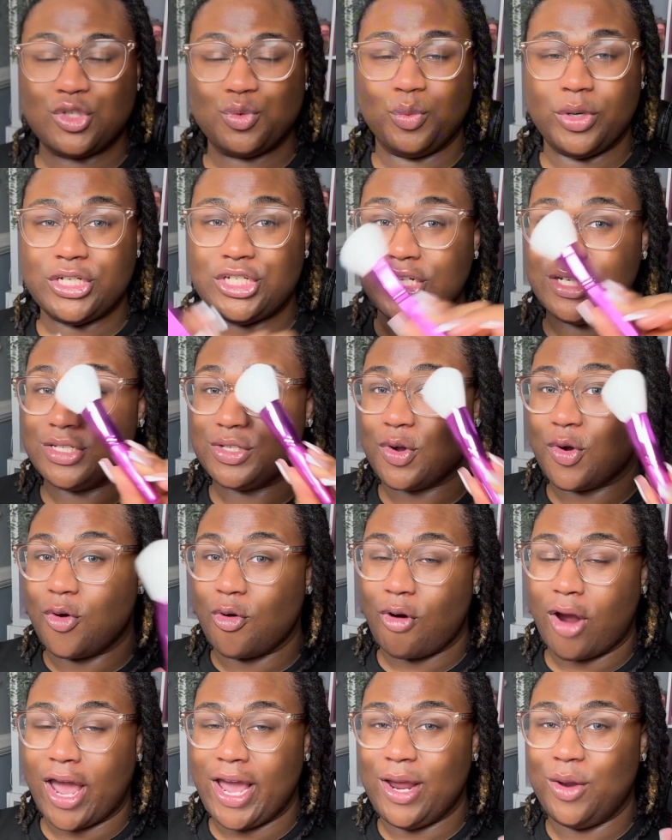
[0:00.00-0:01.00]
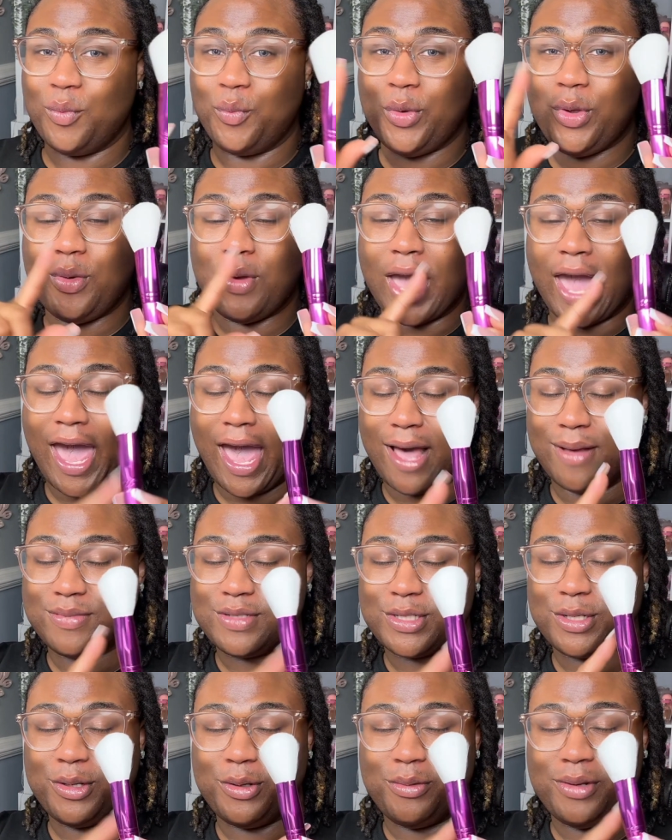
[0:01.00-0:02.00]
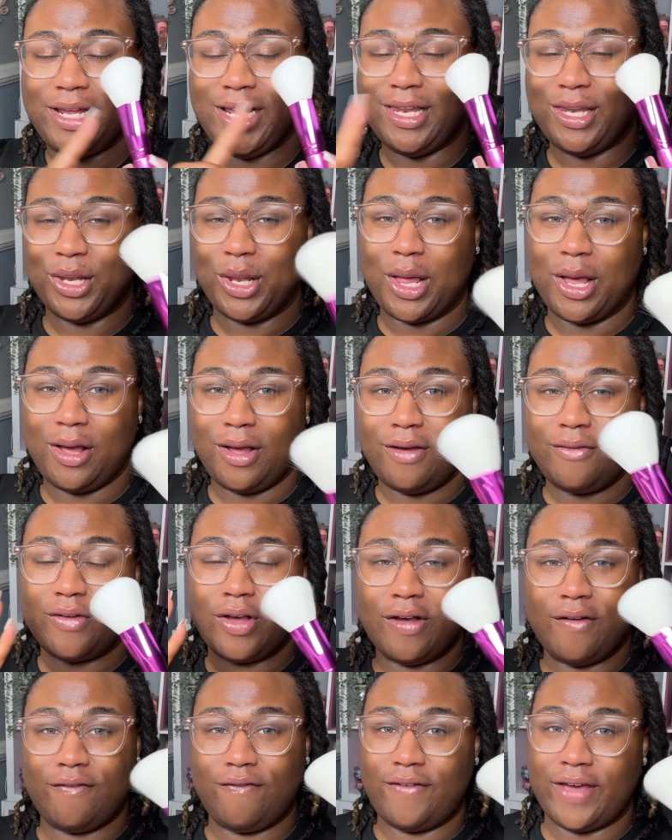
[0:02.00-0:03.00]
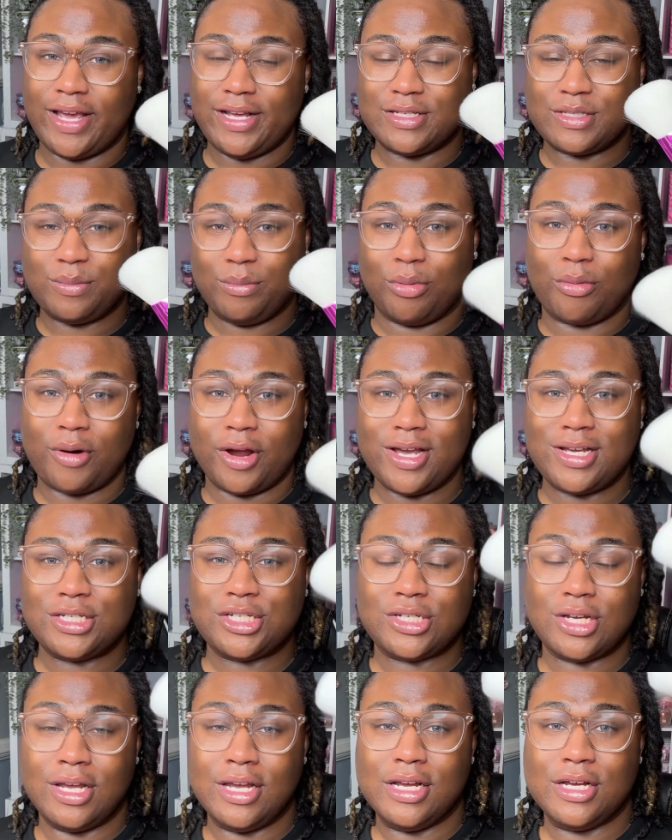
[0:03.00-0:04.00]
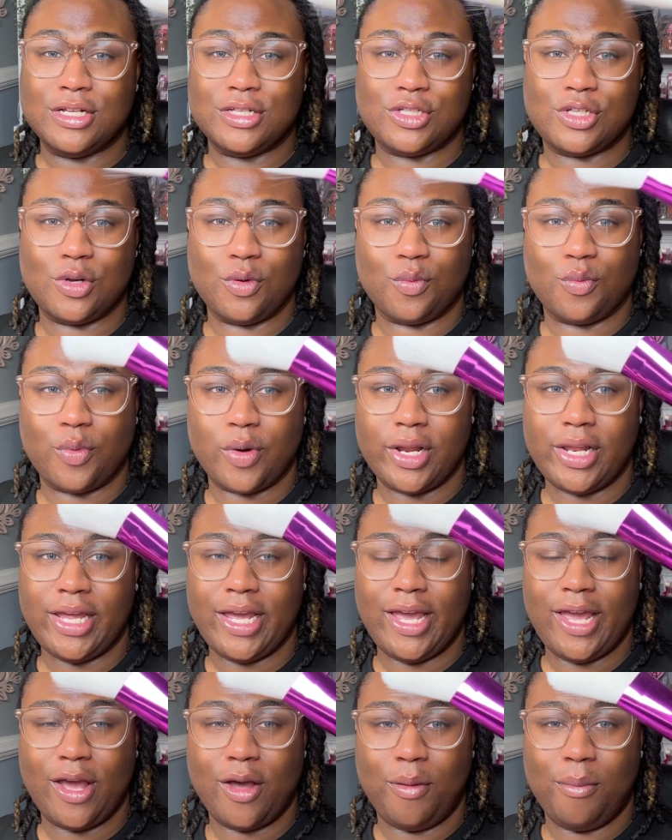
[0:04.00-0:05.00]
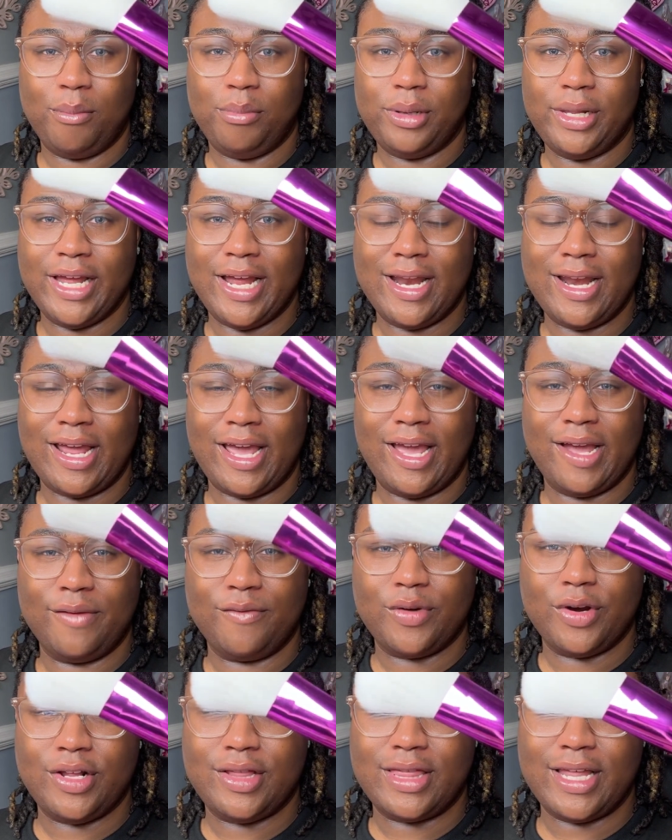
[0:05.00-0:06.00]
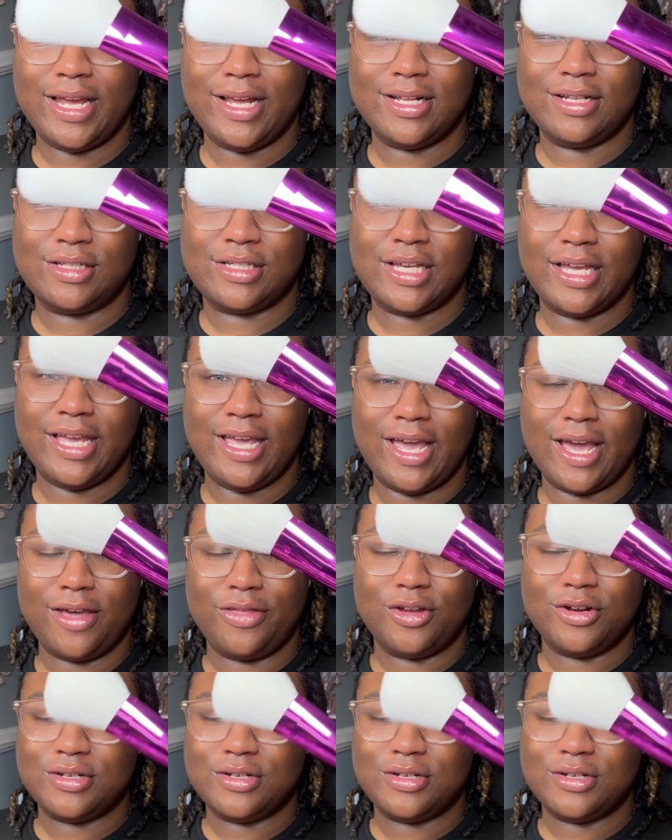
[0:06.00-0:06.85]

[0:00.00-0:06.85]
which is great. We absolutely love a face brush to really help blend everything together